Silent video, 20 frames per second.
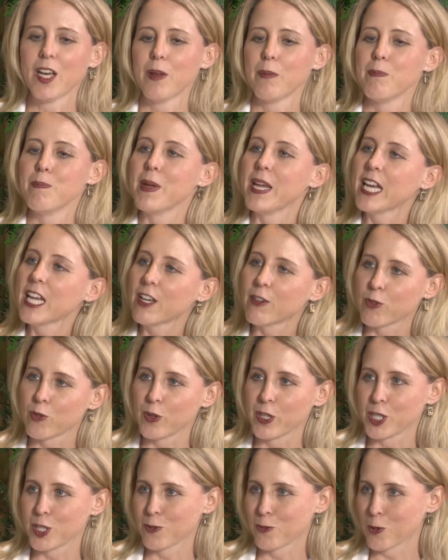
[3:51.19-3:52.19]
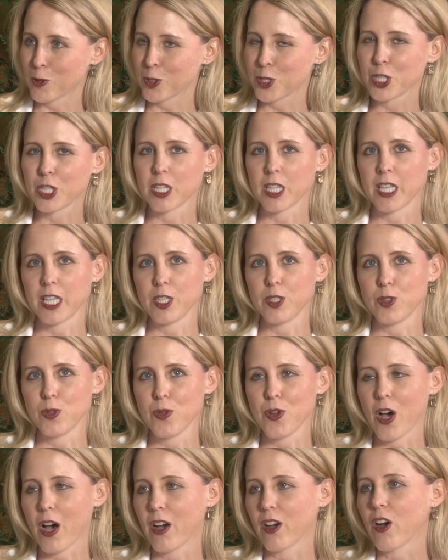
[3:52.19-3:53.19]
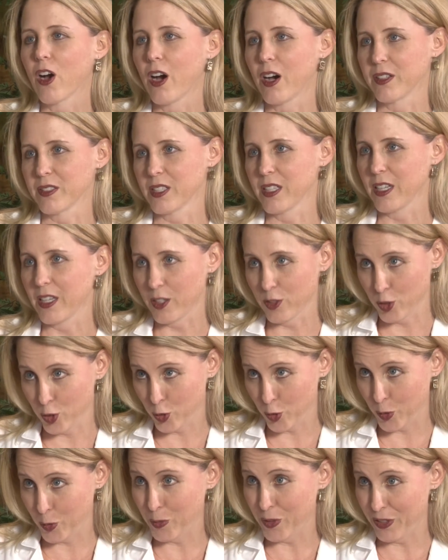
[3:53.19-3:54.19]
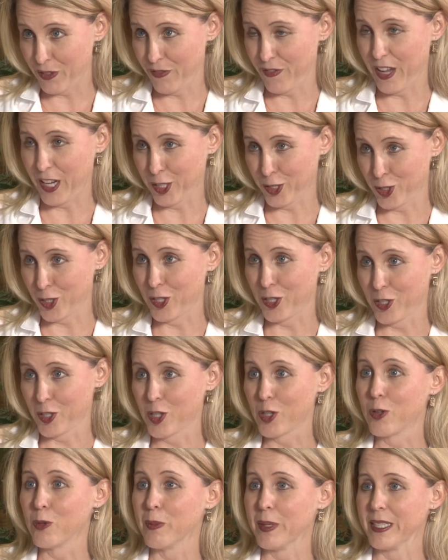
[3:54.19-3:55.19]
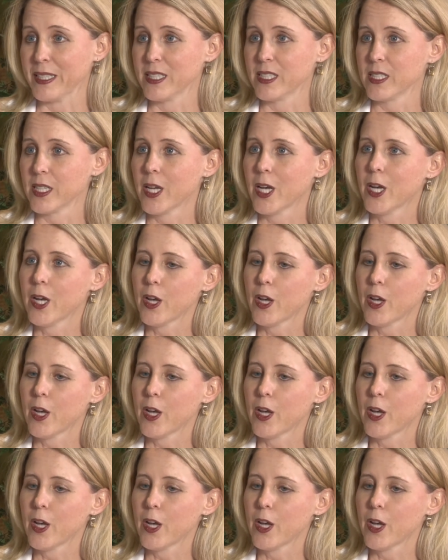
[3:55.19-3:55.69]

many of which, fortunately, do not cause true infection in humans.